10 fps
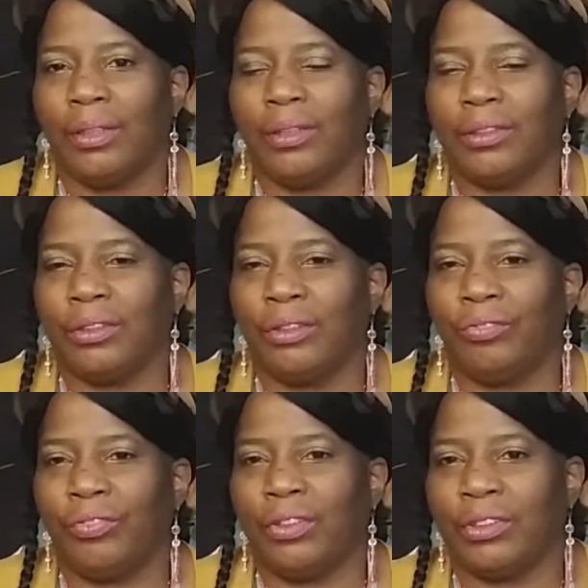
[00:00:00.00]
It's
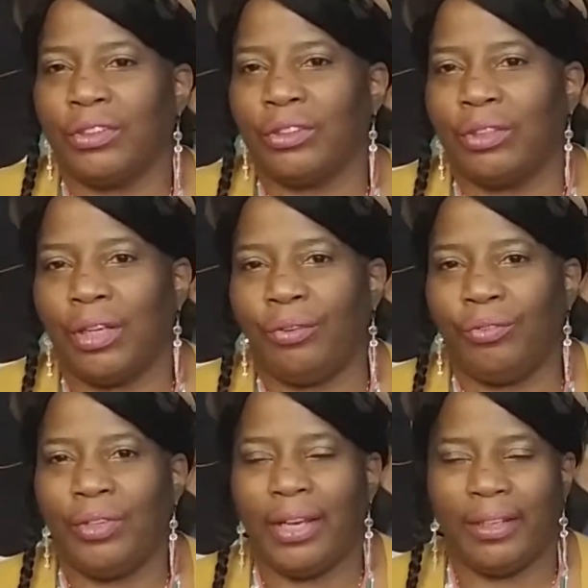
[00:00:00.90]
good for us so that
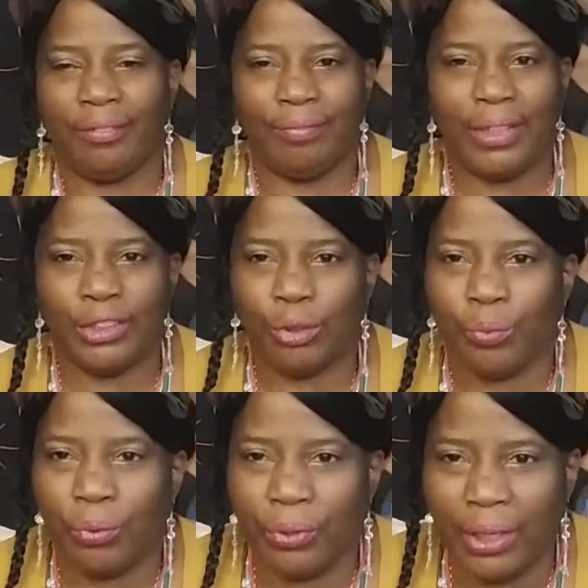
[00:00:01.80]
negative magic
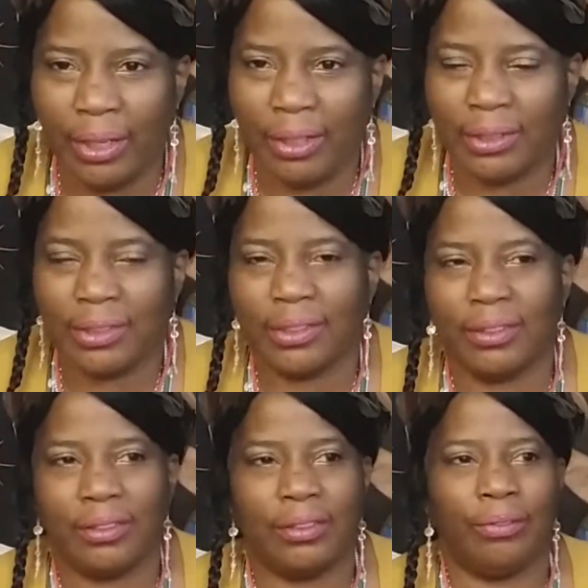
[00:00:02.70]
won't get us,
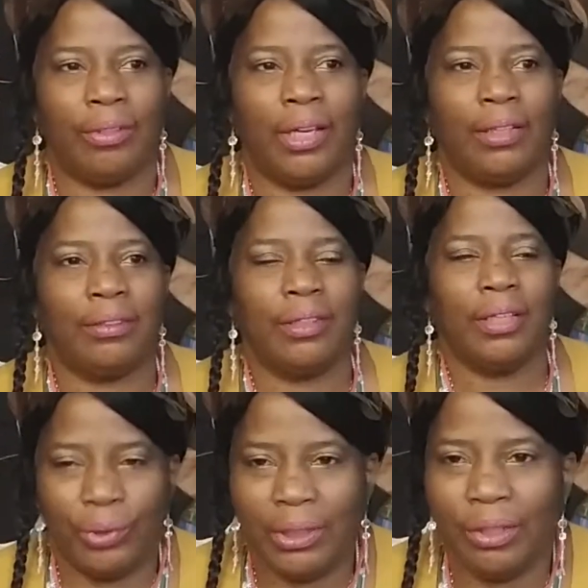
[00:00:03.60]
so that
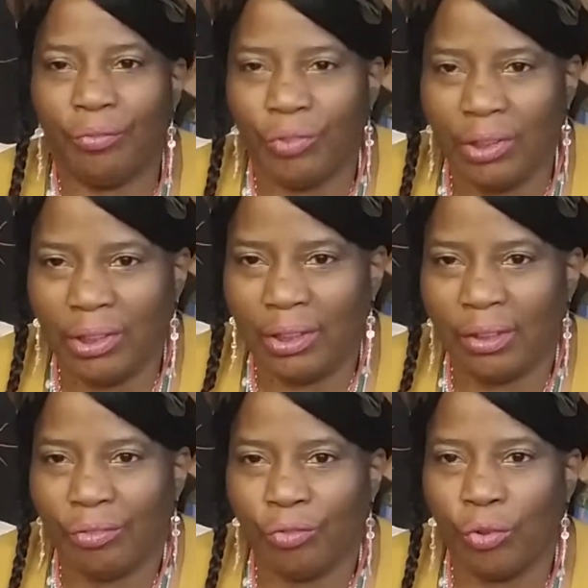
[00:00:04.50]
we can
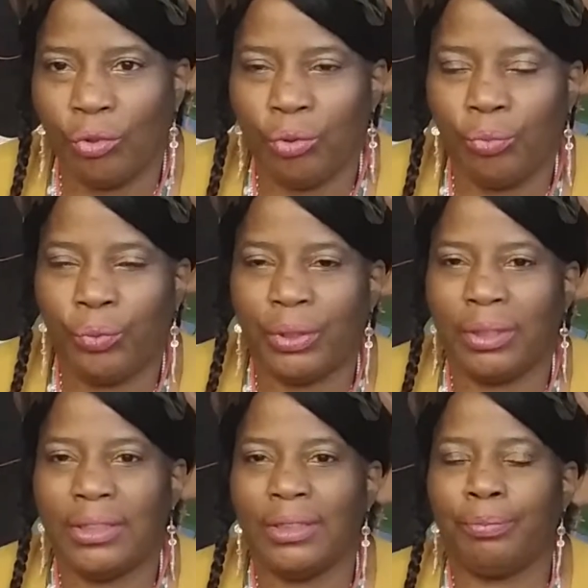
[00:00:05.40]
really roll with
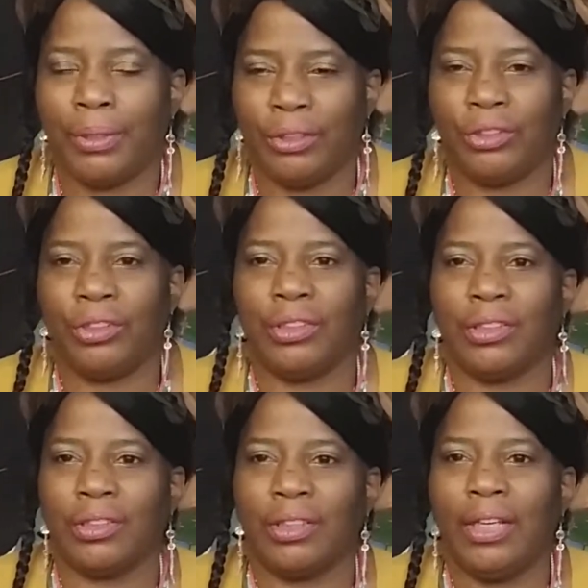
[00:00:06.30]
these
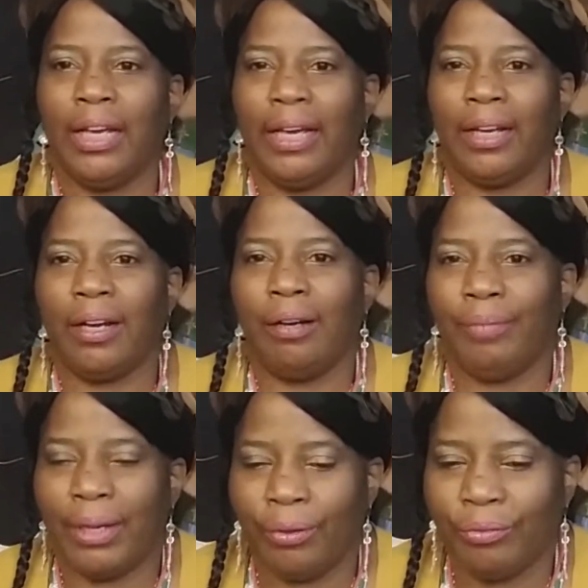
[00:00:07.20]
punches and come
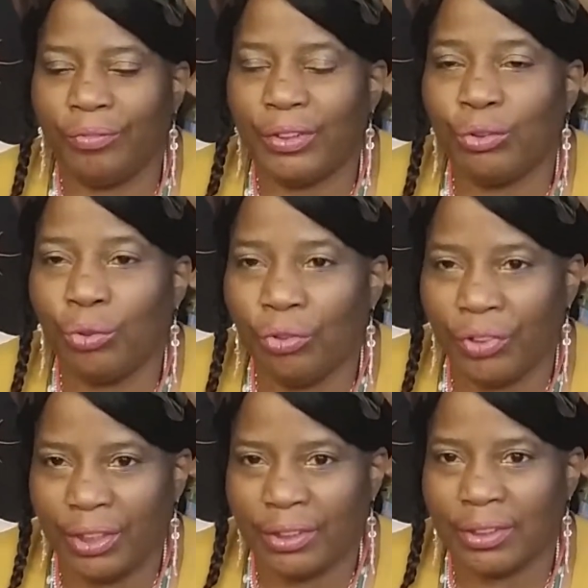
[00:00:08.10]
out
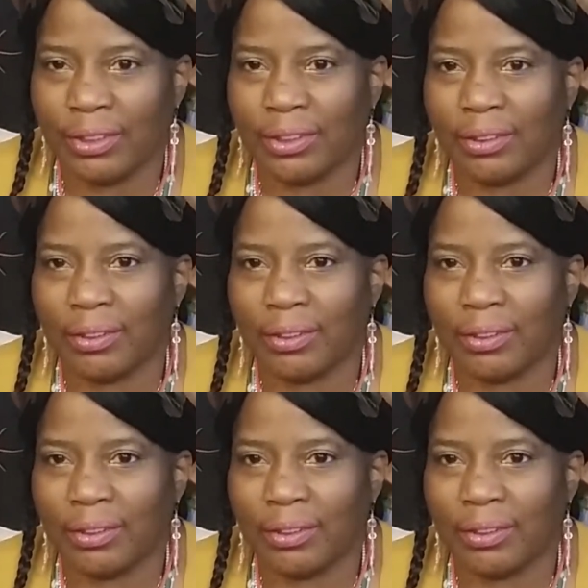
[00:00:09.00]
victorious,